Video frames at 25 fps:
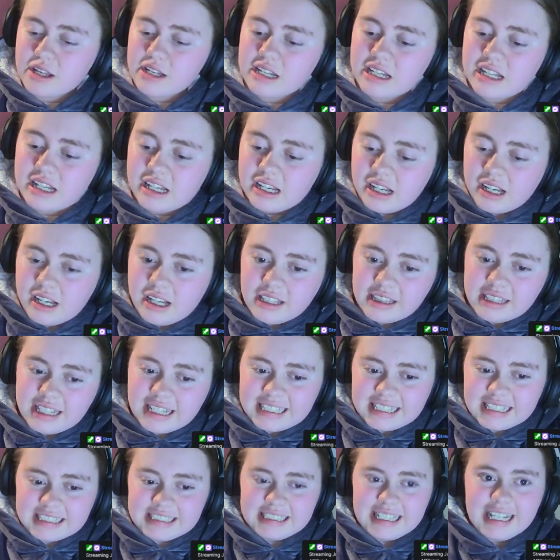
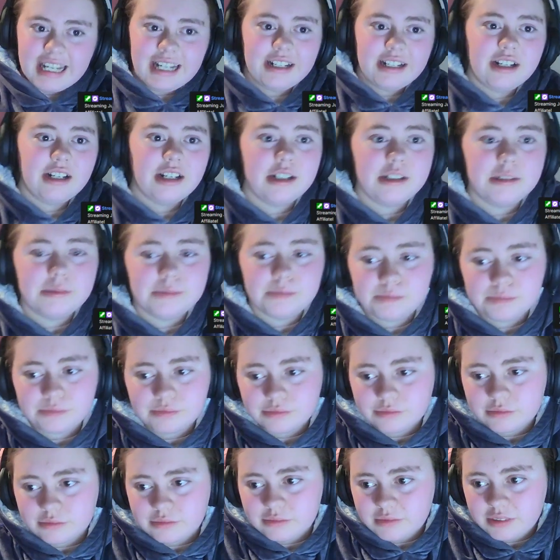Like I said um,
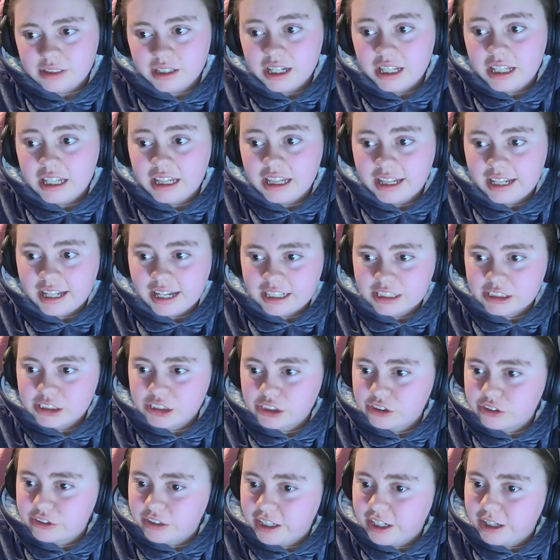
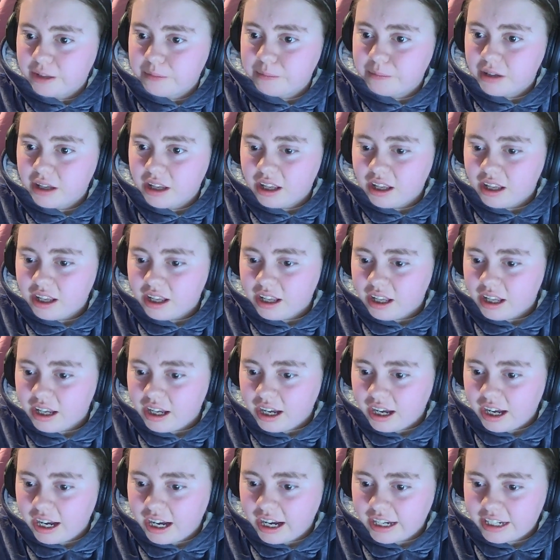last stream,
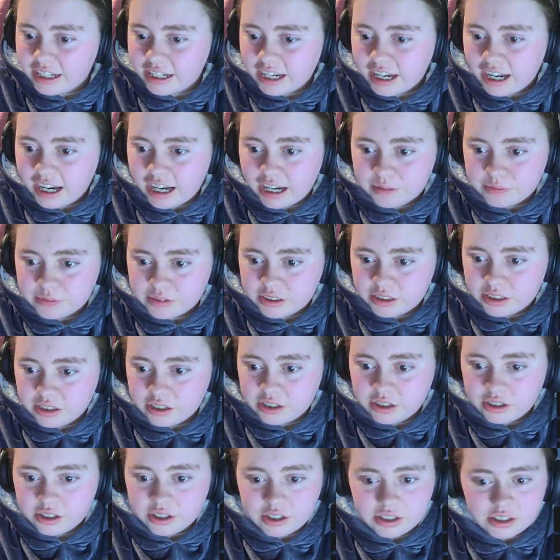I haven't
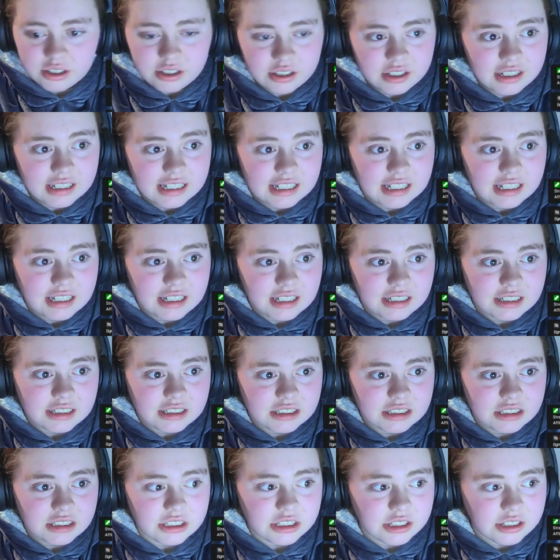heard
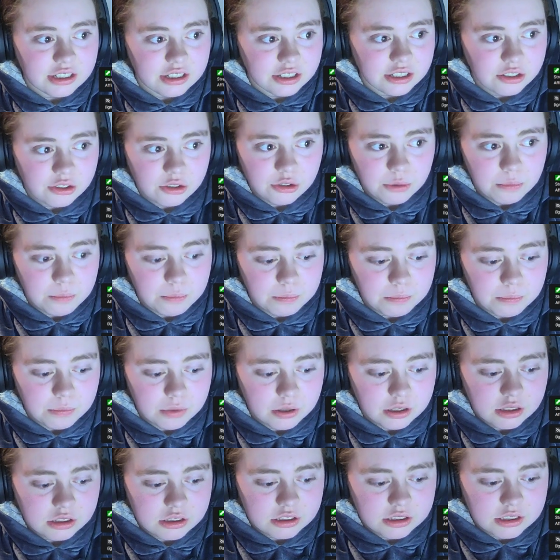too
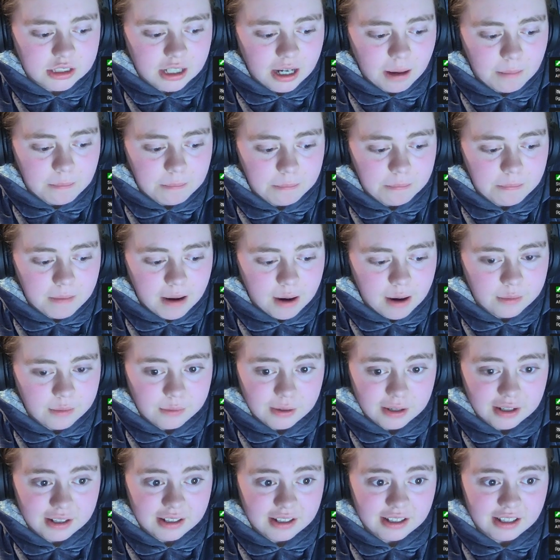much
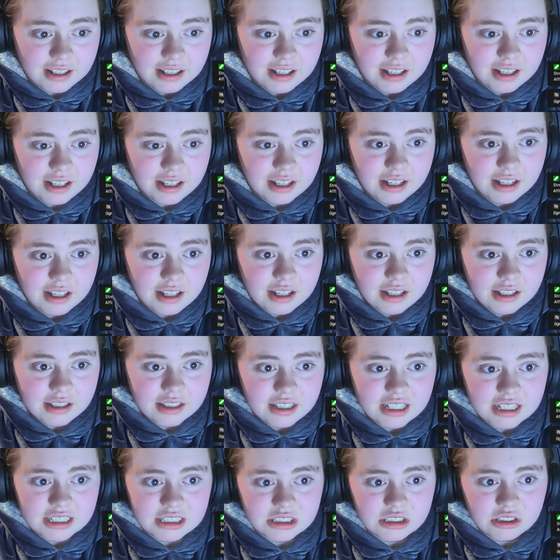about
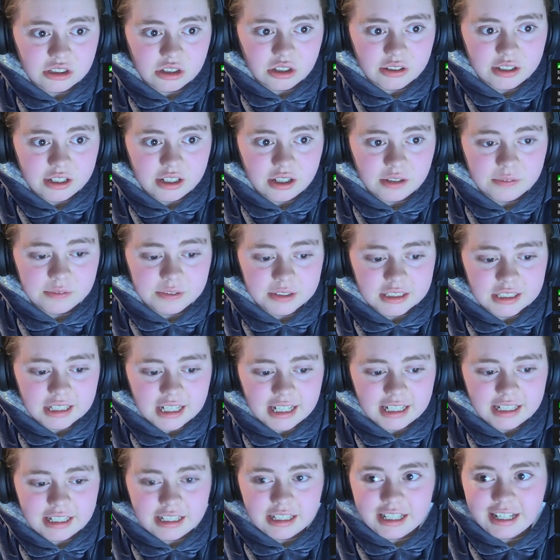this story other
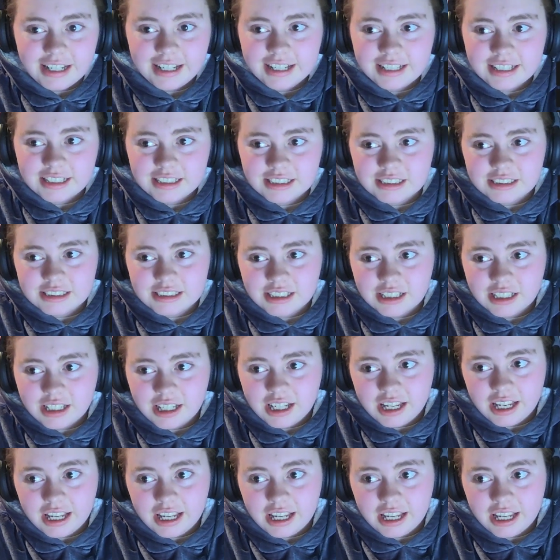than it's